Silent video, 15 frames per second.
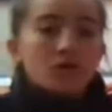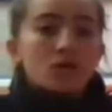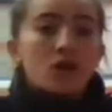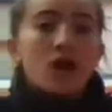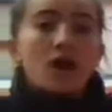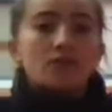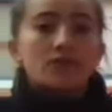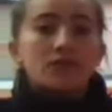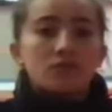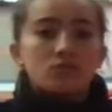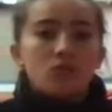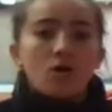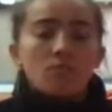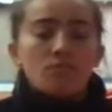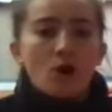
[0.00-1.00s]
curtsy
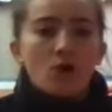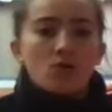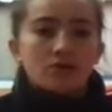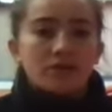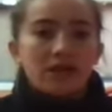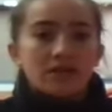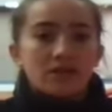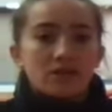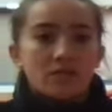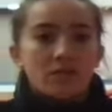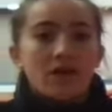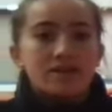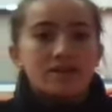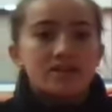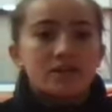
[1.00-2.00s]
swap, alternating
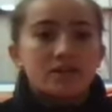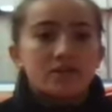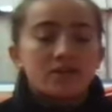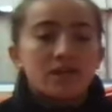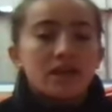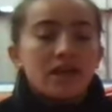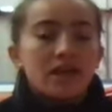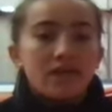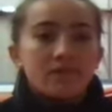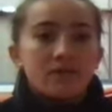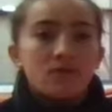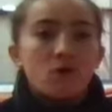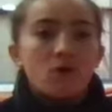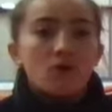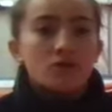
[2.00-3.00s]
directions. If
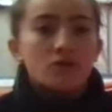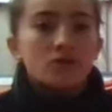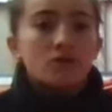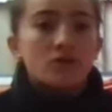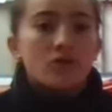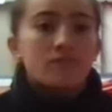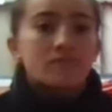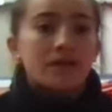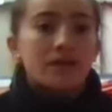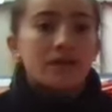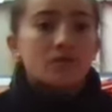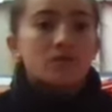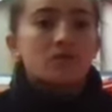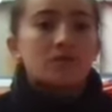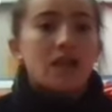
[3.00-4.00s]
you want, you can do it from
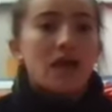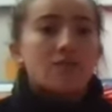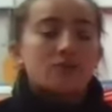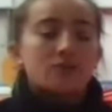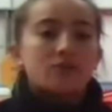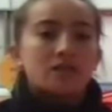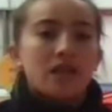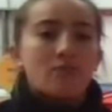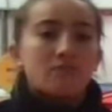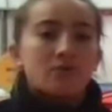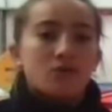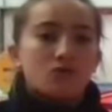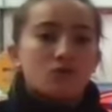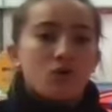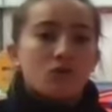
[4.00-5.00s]
either a step, so
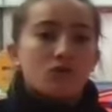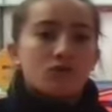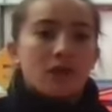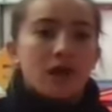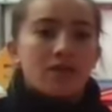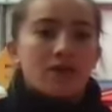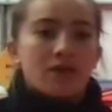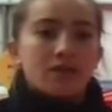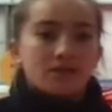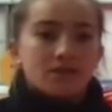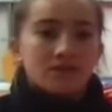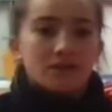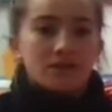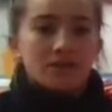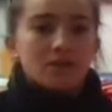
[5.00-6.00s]
stepping across like
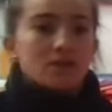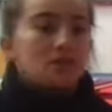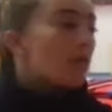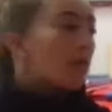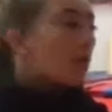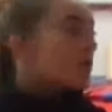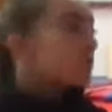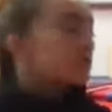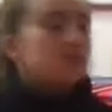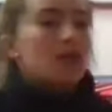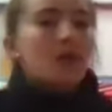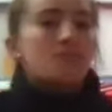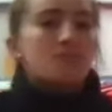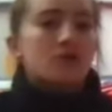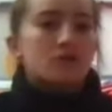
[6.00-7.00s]
this. No,
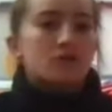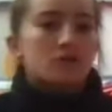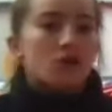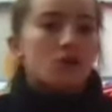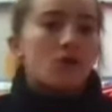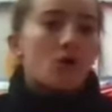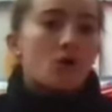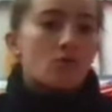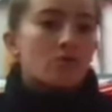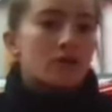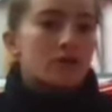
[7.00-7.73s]
step, don't hop.